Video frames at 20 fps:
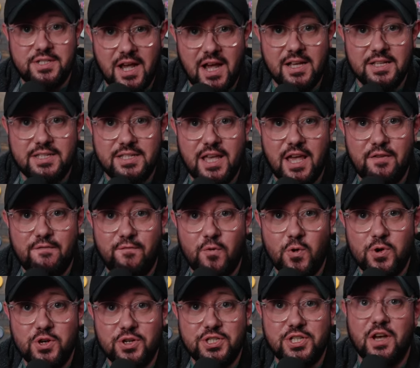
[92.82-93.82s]
Dossier
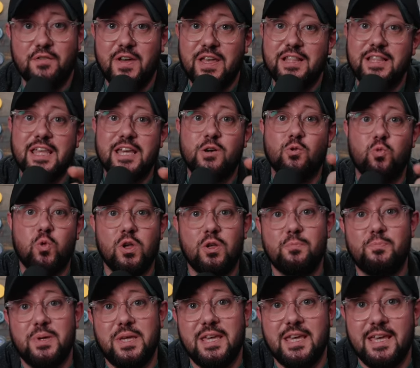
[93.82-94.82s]
for yourself, a link will
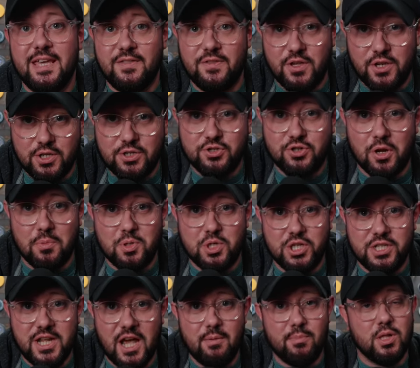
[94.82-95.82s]
be in the
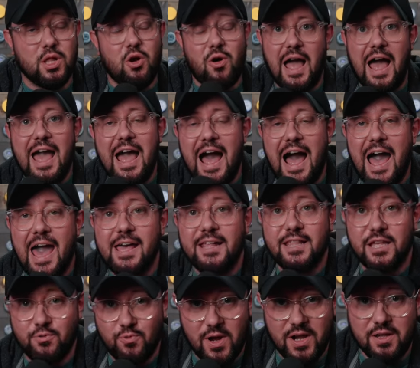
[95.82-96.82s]
description down below below, I
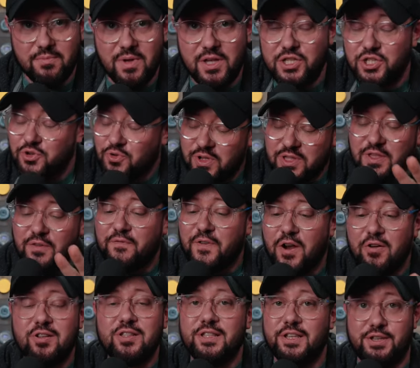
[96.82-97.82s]
highly recommend you, at the
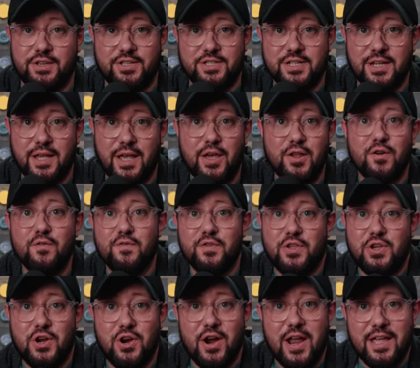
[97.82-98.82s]
very least, head over
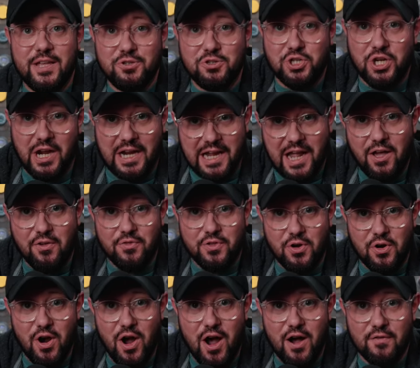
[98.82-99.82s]
there and check out
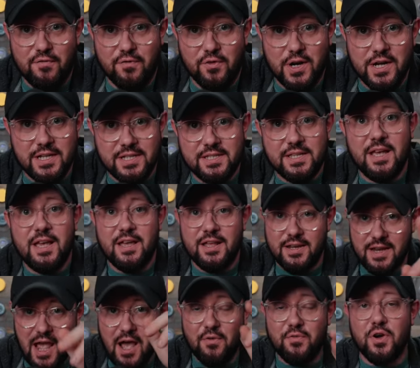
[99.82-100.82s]
their offerings.
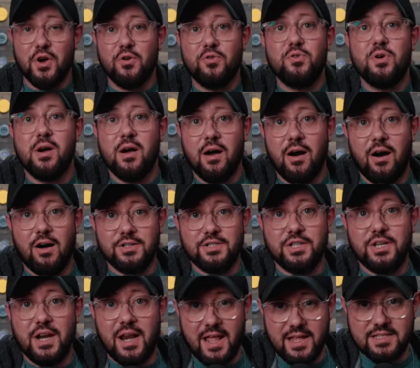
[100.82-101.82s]
Now, though, on to
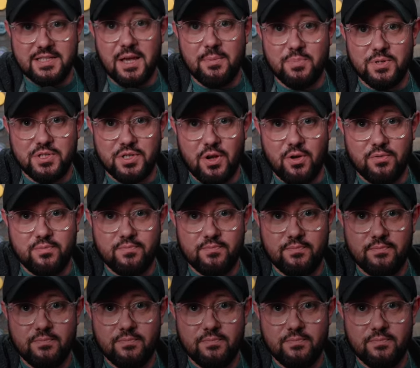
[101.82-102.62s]
today's episode.